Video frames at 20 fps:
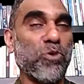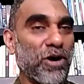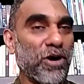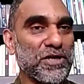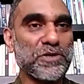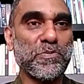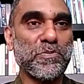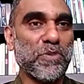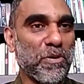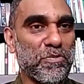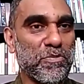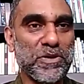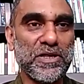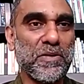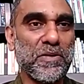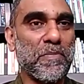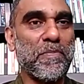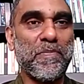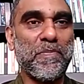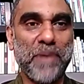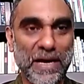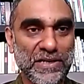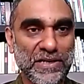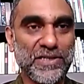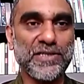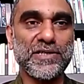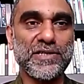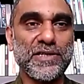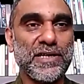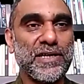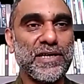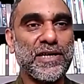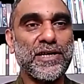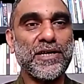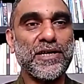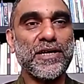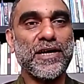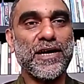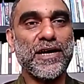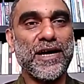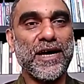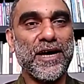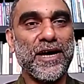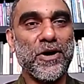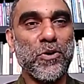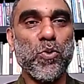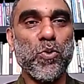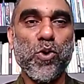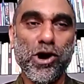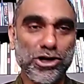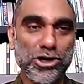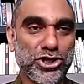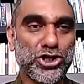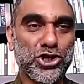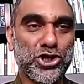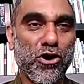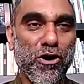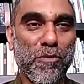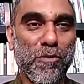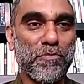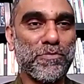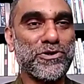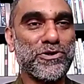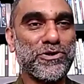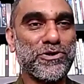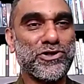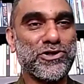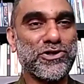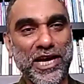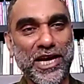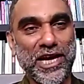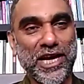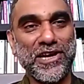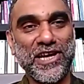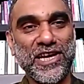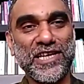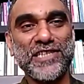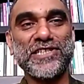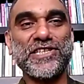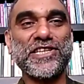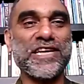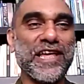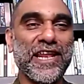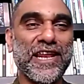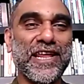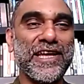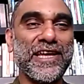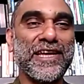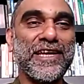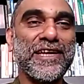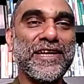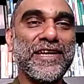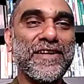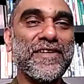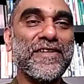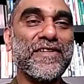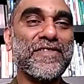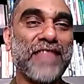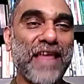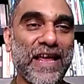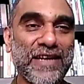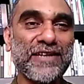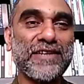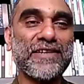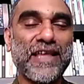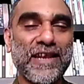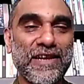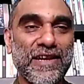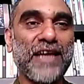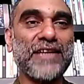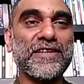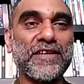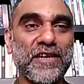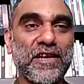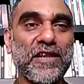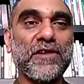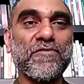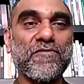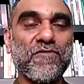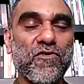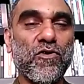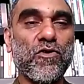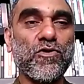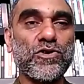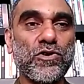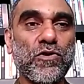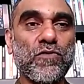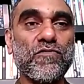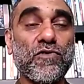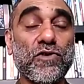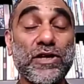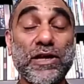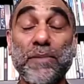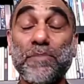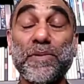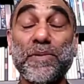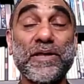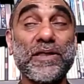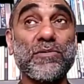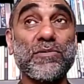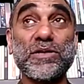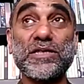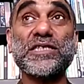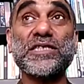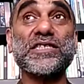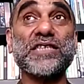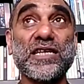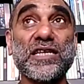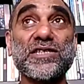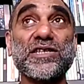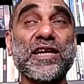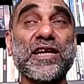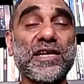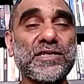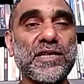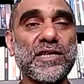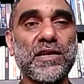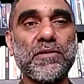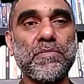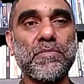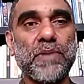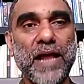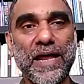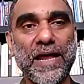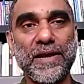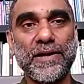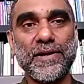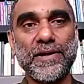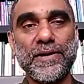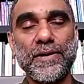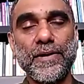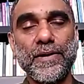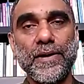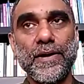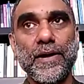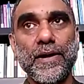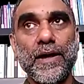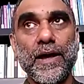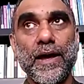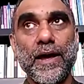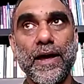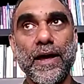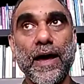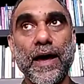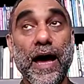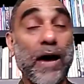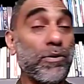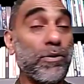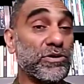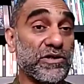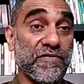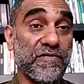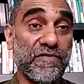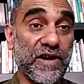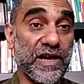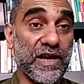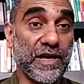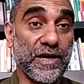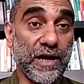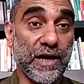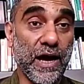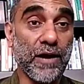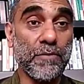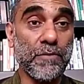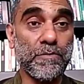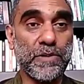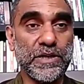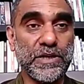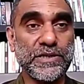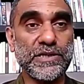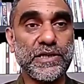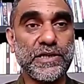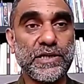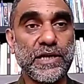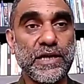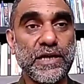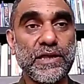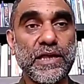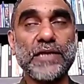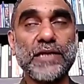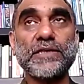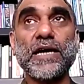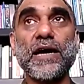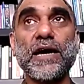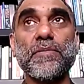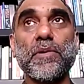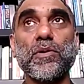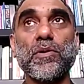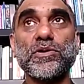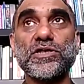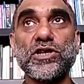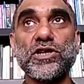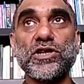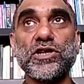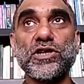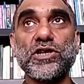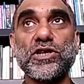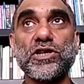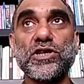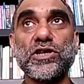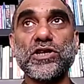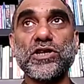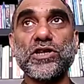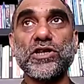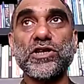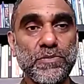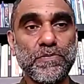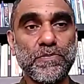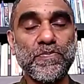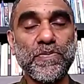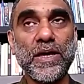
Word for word: was probably the best uh, workshop, training, degree that, that 1984 Don't Vote campaign. There was such an excellent planning. Uh, I was a very young person at that time. I was not in the leadership.